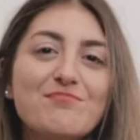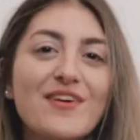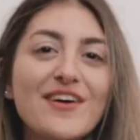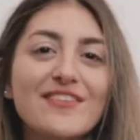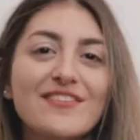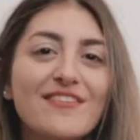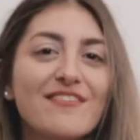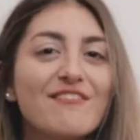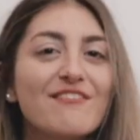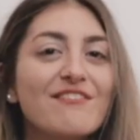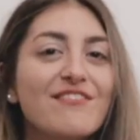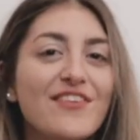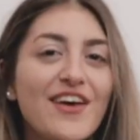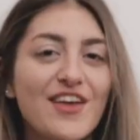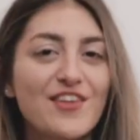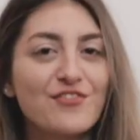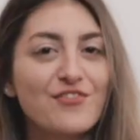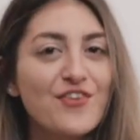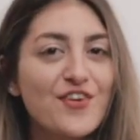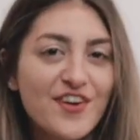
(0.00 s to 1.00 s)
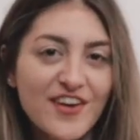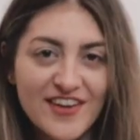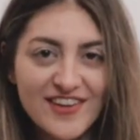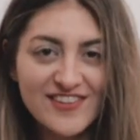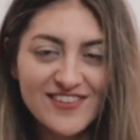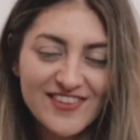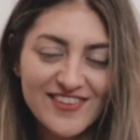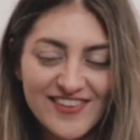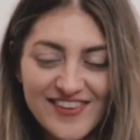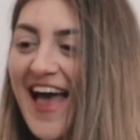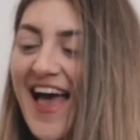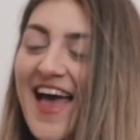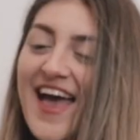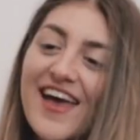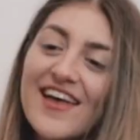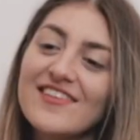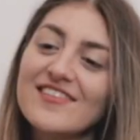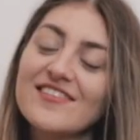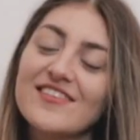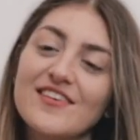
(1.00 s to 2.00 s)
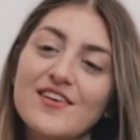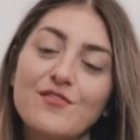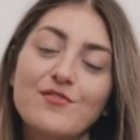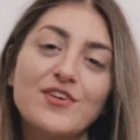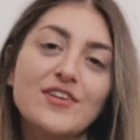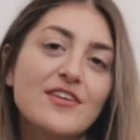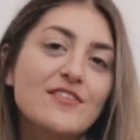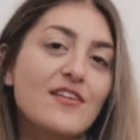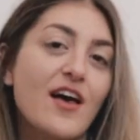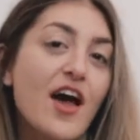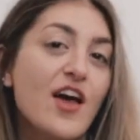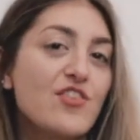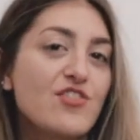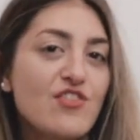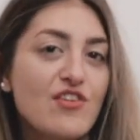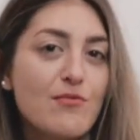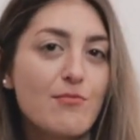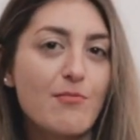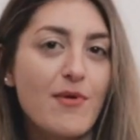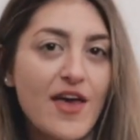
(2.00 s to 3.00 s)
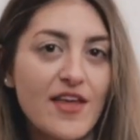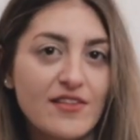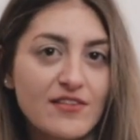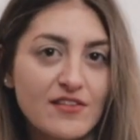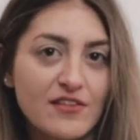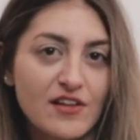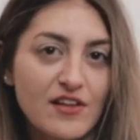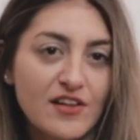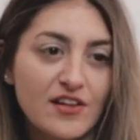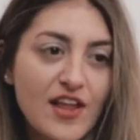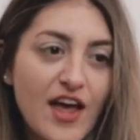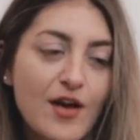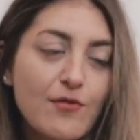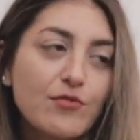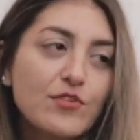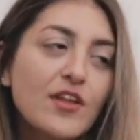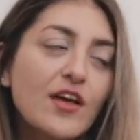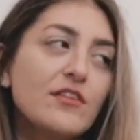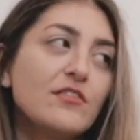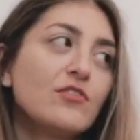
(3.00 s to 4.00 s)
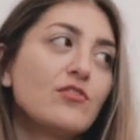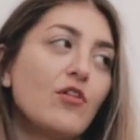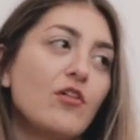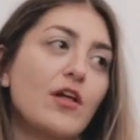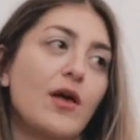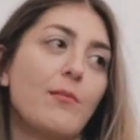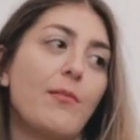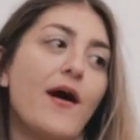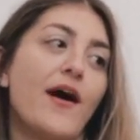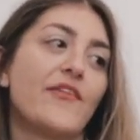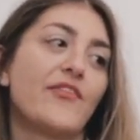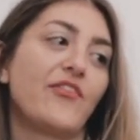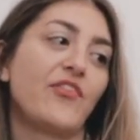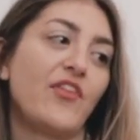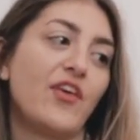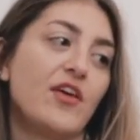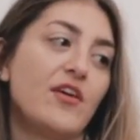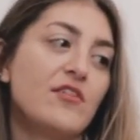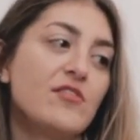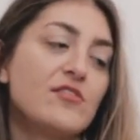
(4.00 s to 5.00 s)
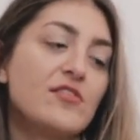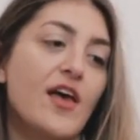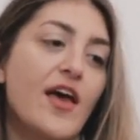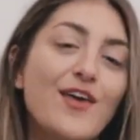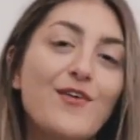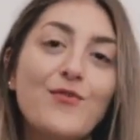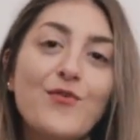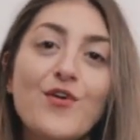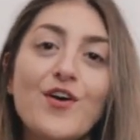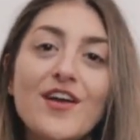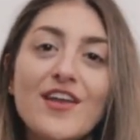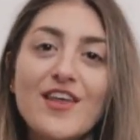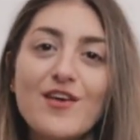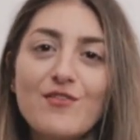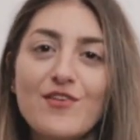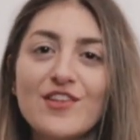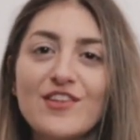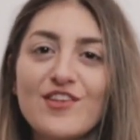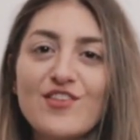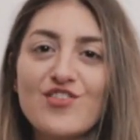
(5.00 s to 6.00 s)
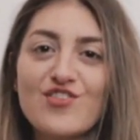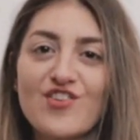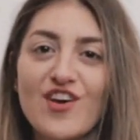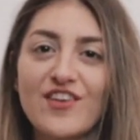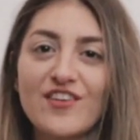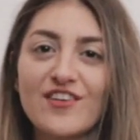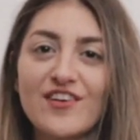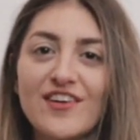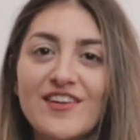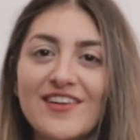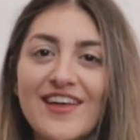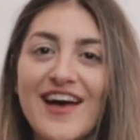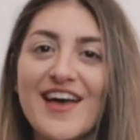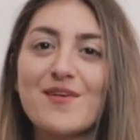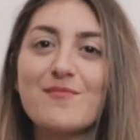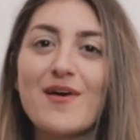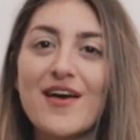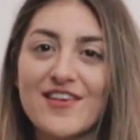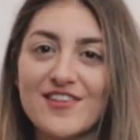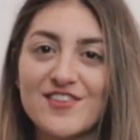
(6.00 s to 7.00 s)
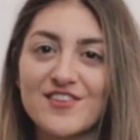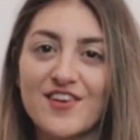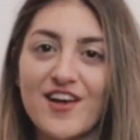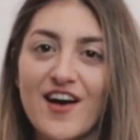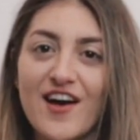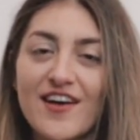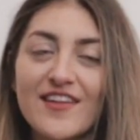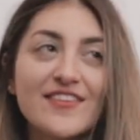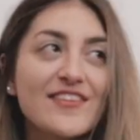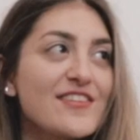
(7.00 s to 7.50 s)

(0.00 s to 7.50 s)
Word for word: But wait for it, and uh, what is IG Metall? I would like to talk about this. If you are new in this channel, I am Esra.